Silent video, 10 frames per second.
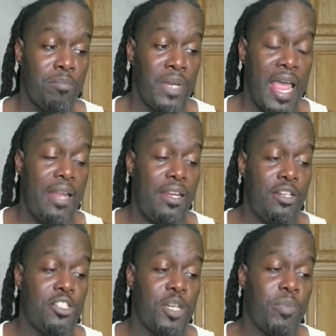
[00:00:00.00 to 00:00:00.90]
Because
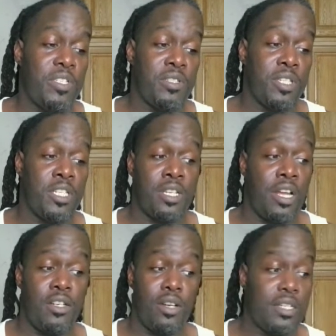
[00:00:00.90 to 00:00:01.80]
black leadership
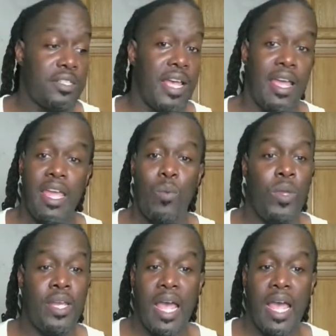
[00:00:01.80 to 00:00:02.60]
is under attack,